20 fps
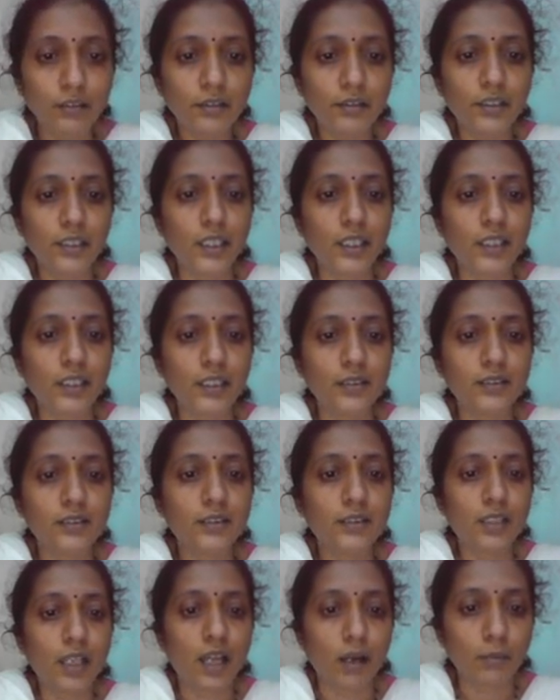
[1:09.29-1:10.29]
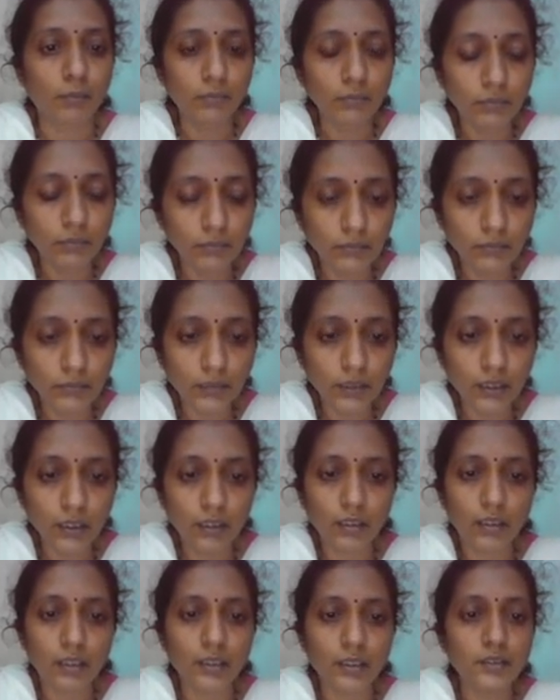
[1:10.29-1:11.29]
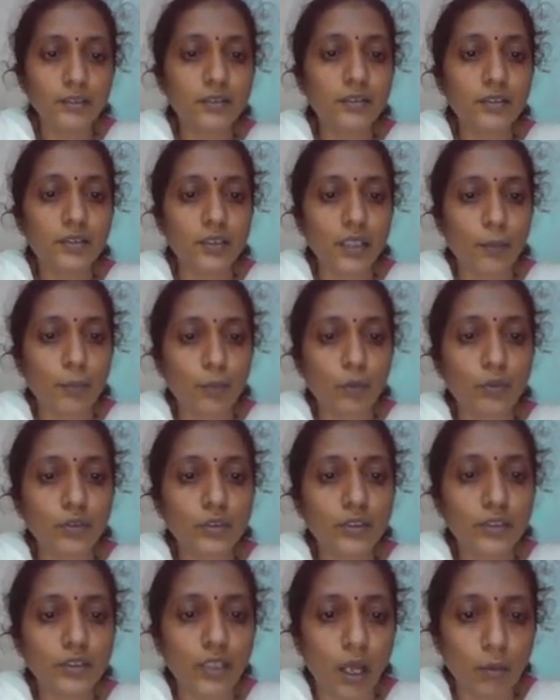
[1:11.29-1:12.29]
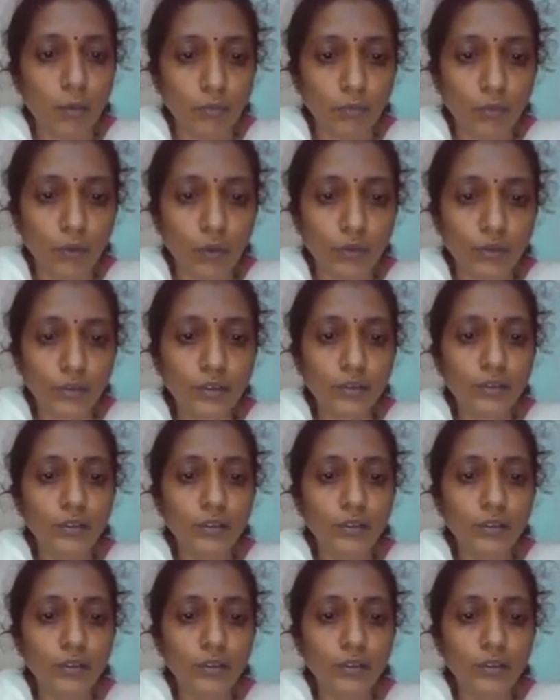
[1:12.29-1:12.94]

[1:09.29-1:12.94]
T is thumb, it supports thumb mode,